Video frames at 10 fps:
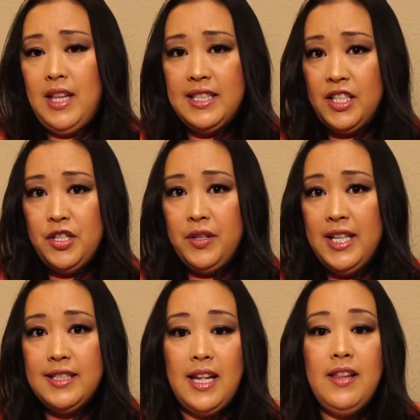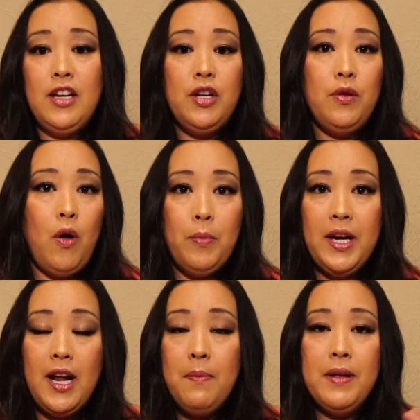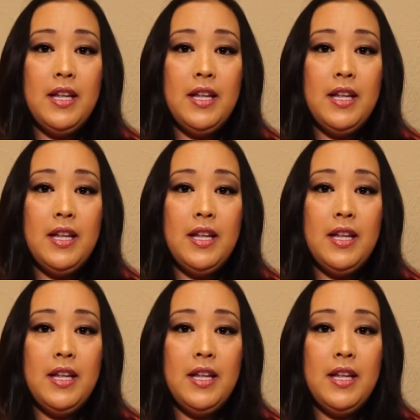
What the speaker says: they send you this, and then you open it up,